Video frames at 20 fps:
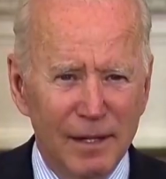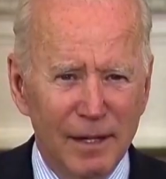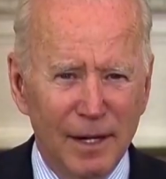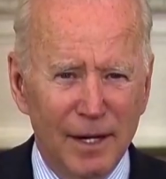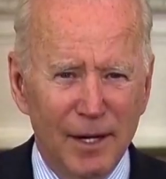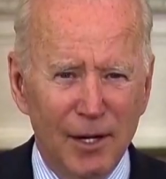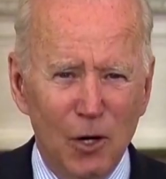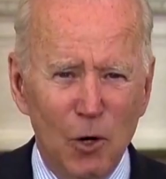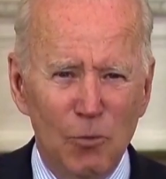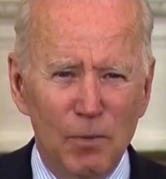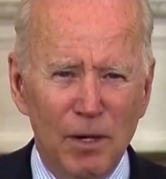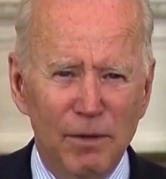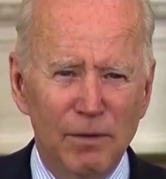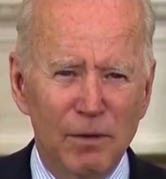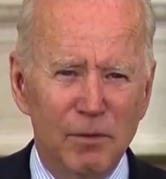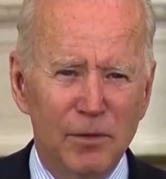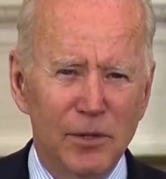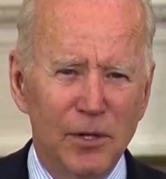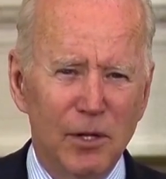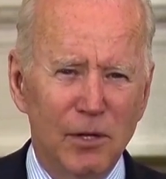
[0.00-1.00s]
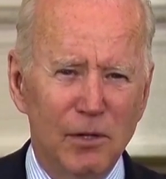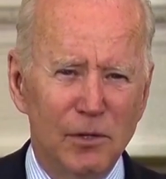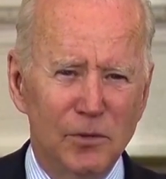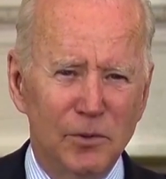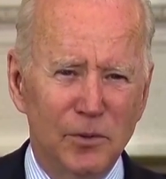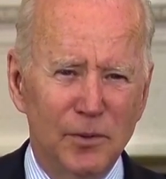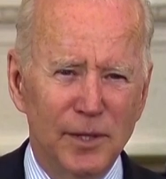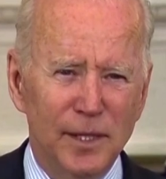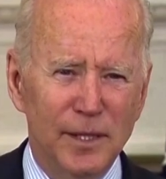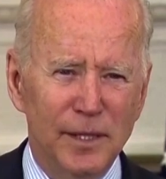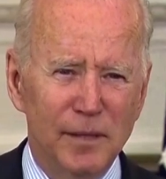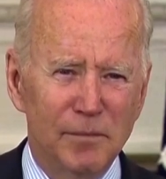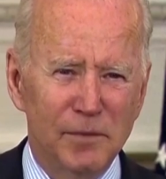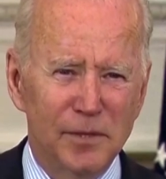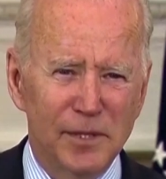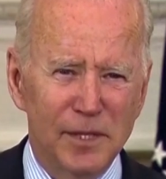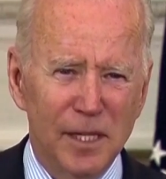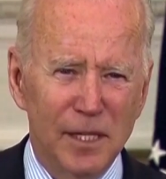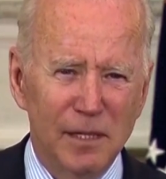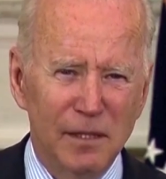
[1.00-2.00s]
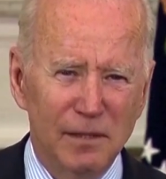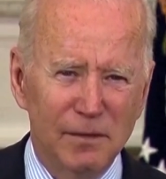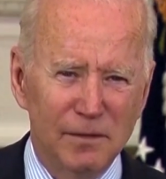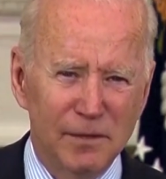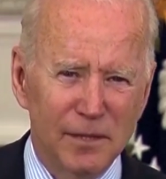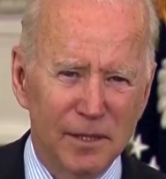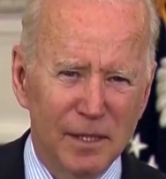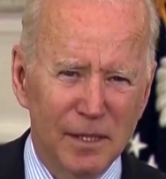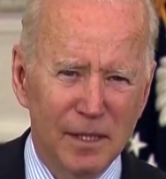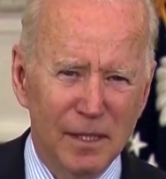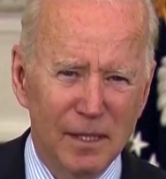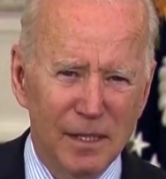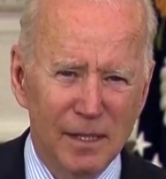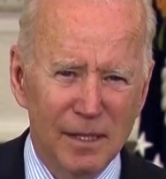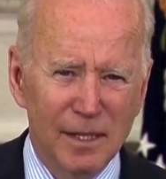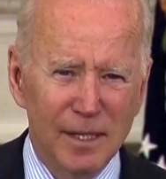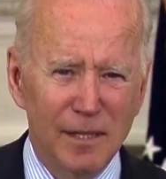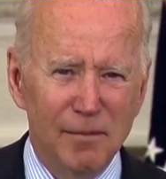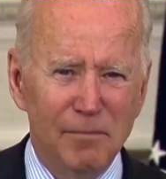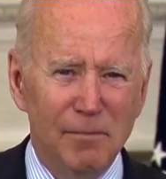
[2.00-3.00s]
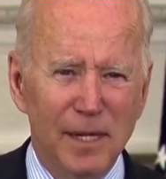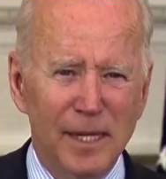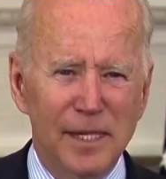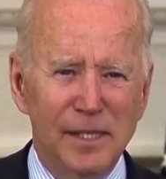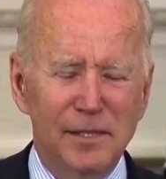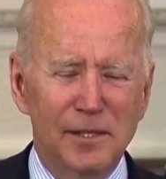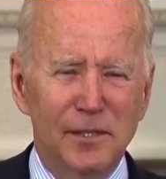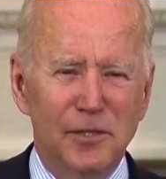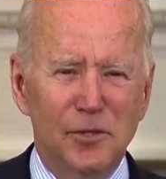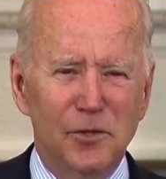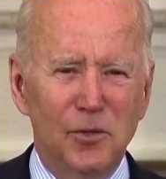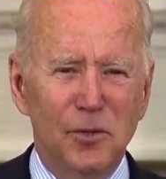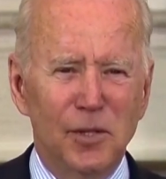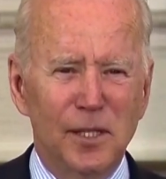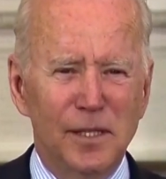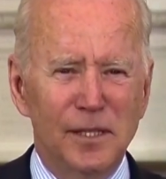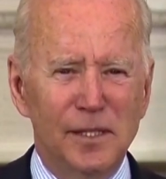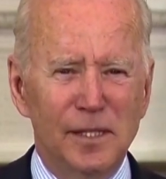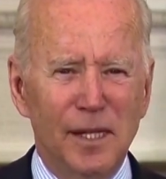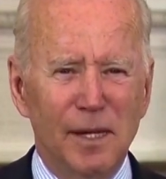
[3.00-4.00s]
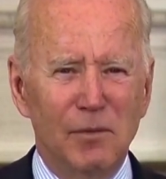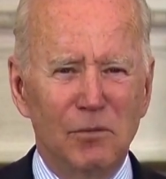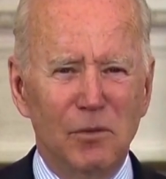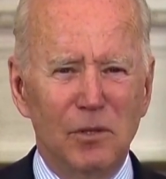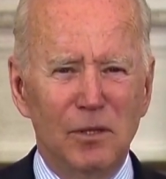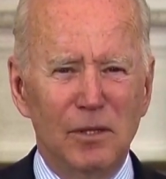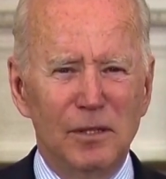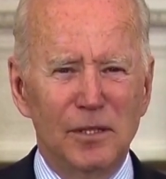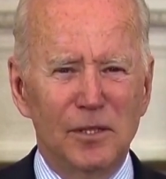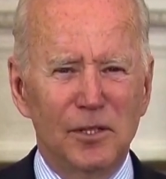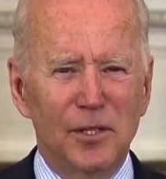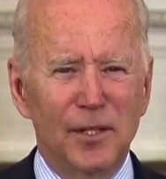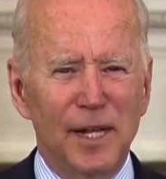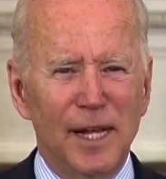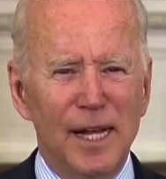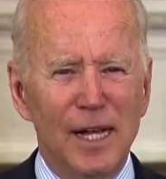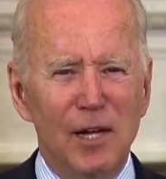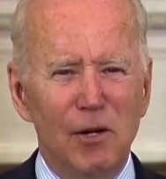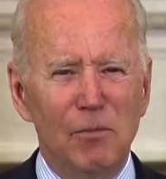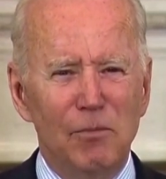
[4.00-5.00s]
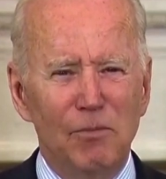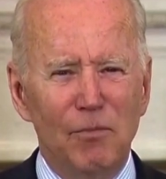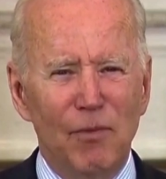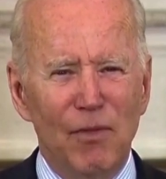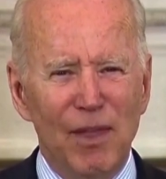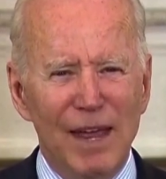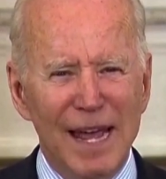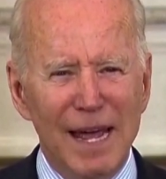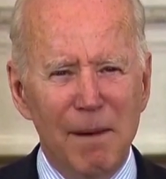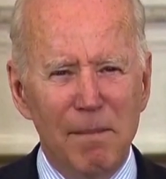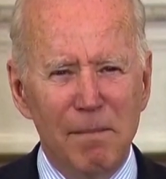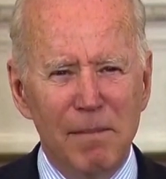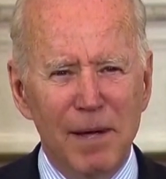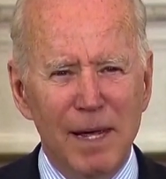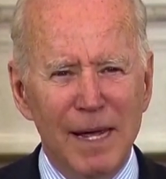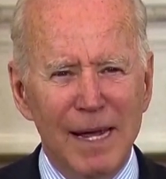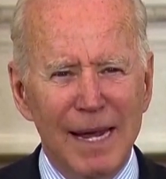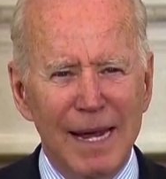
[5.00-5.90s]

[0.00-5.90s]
And I hope everyone knows within themselves it makes the choice that will, it's going to help them